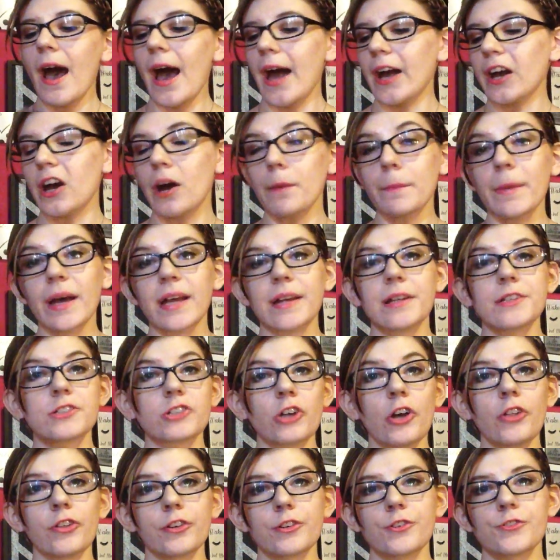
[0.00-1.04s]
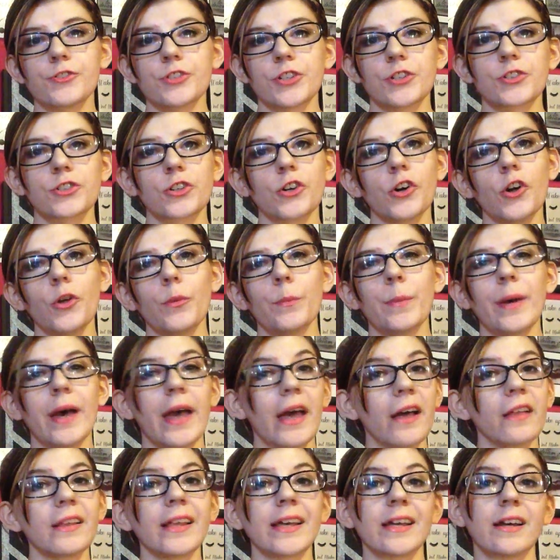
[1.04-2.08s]
I got mine at Dollar General, but
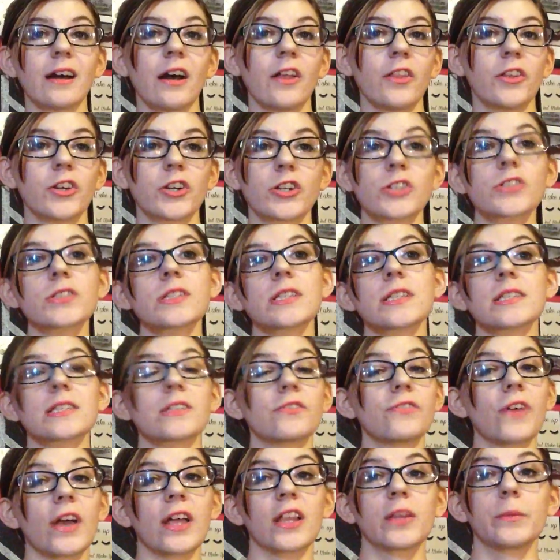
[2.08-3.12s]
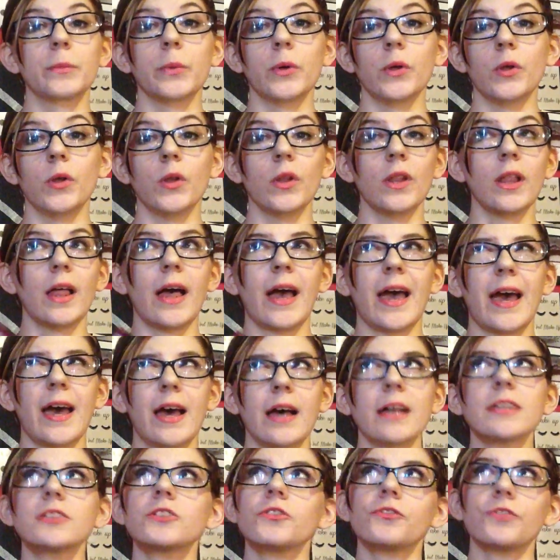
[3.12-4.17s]
LA Colors is available
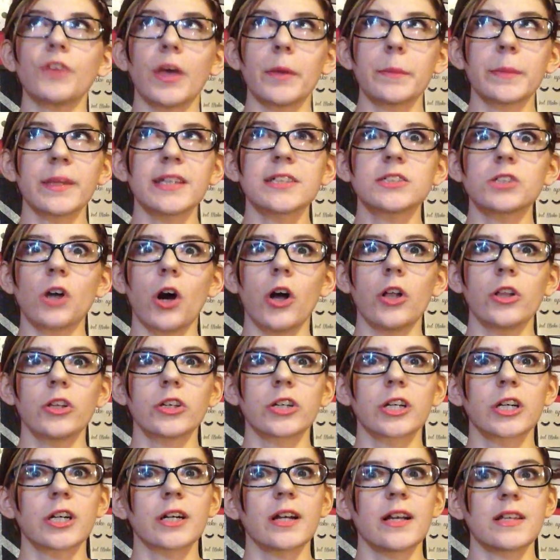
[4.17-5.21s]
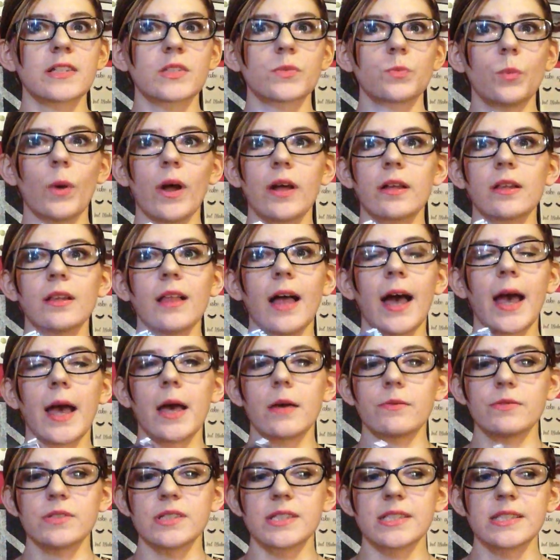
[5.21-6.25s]
at Family Dollar as well. I
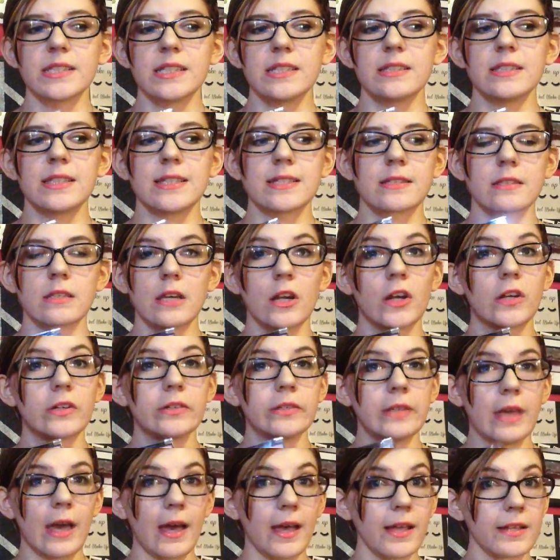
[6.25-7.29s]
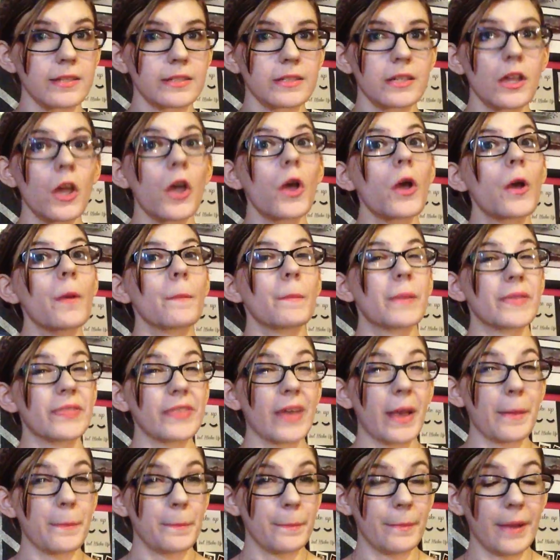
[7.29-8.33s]
haven't seen these there yet, but
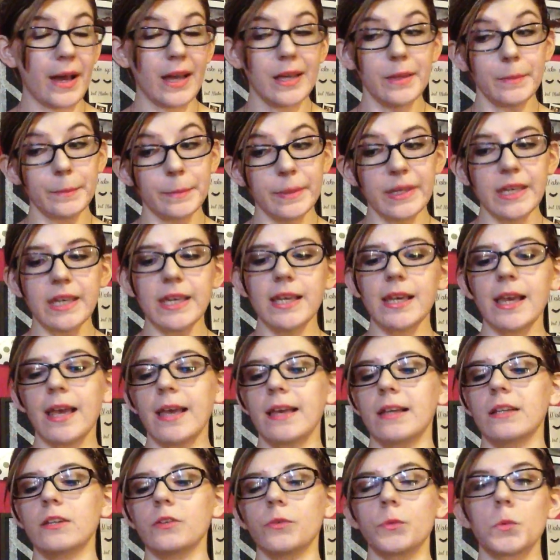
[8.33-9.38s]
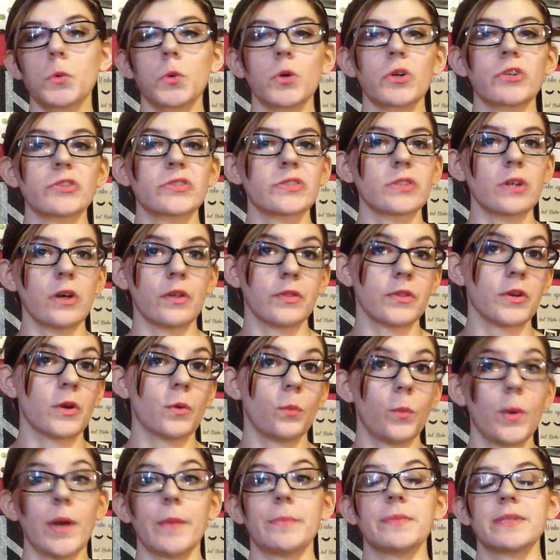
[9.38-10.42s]
they might be, and of course on their
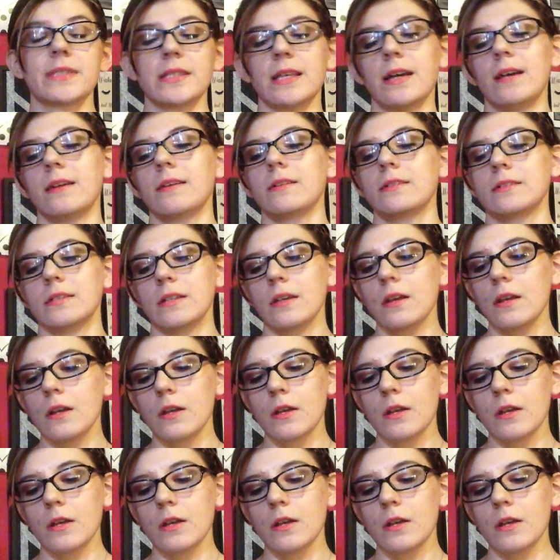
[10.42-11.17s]
website.